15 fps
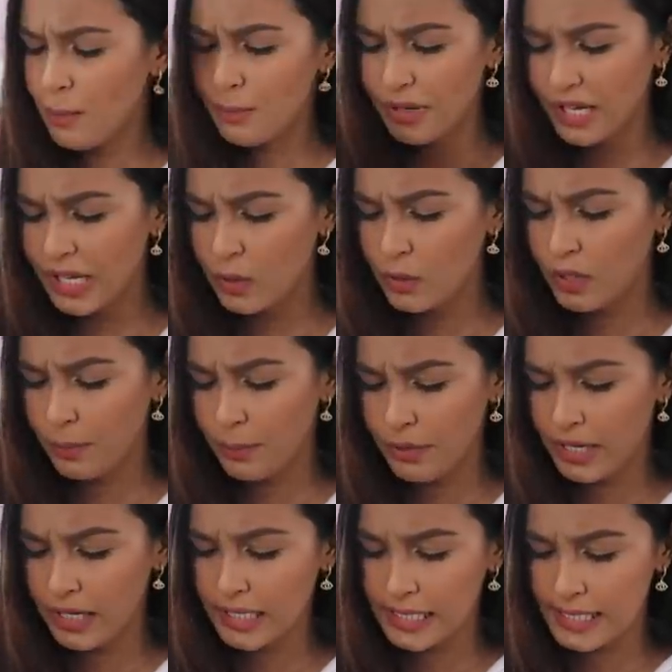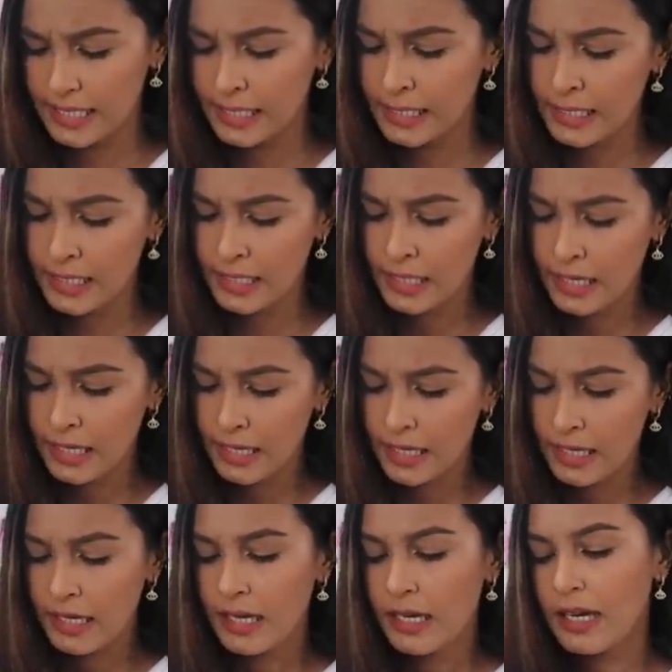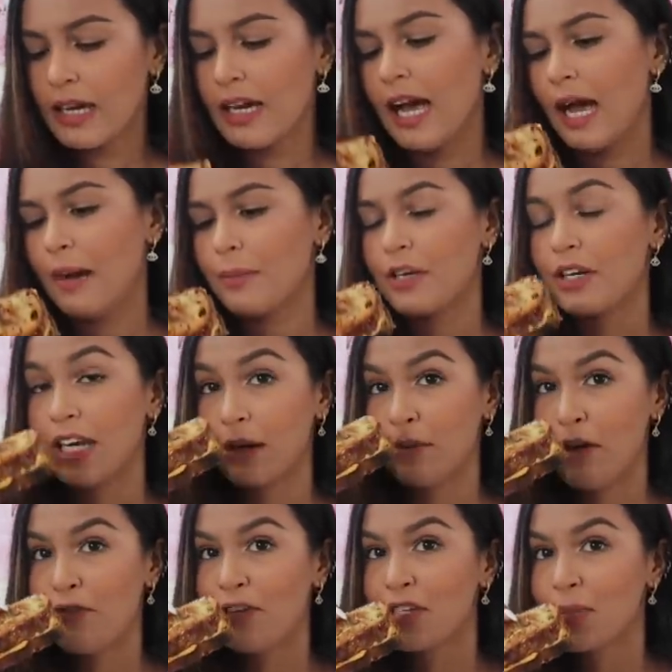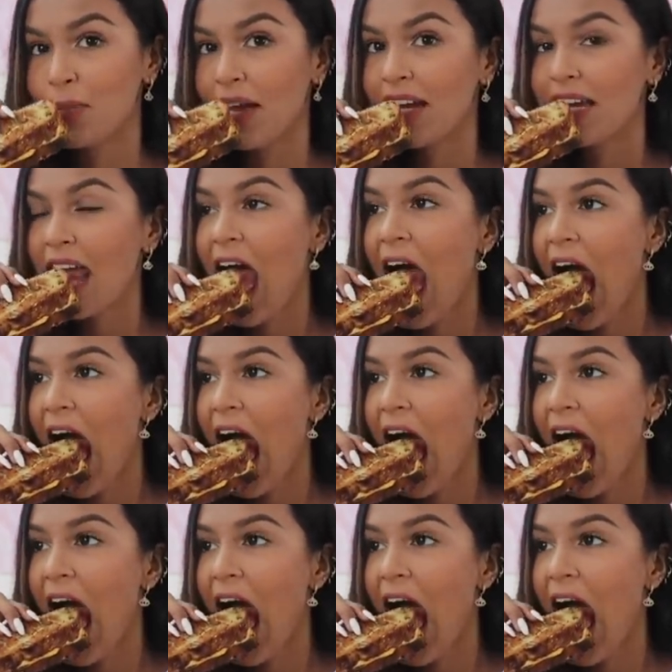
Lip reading: pretty good, pretty decent. I'm gonna take my first bite.